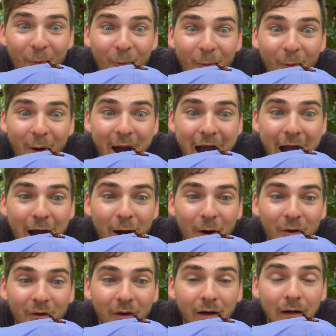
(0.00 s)
Wow.
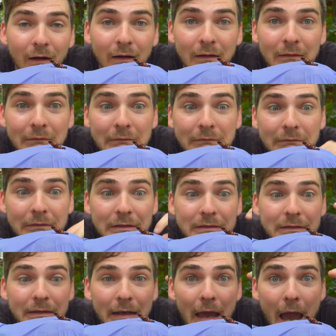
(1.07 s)
What's
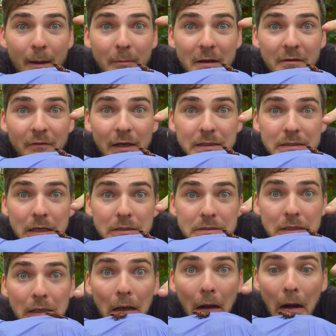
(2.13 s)
gonna happen if I touch
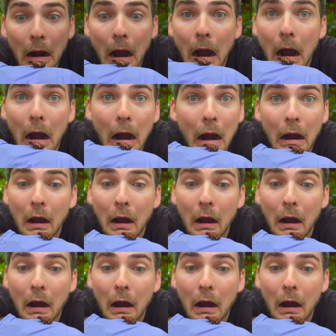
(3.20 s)
it?